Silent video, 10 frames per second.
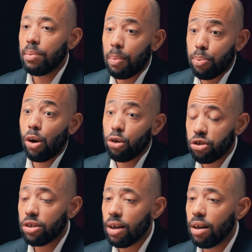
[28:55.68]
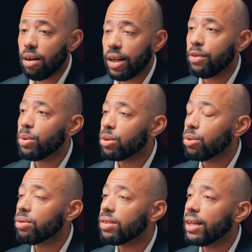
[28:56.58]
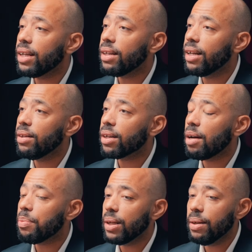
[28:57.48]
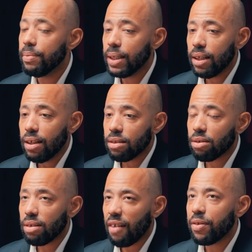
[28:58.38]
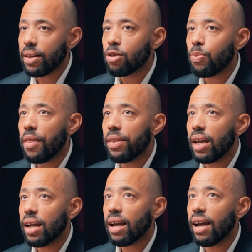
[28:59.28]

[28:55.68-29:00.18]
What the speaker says: approach and result in the company. So I think that's one thing,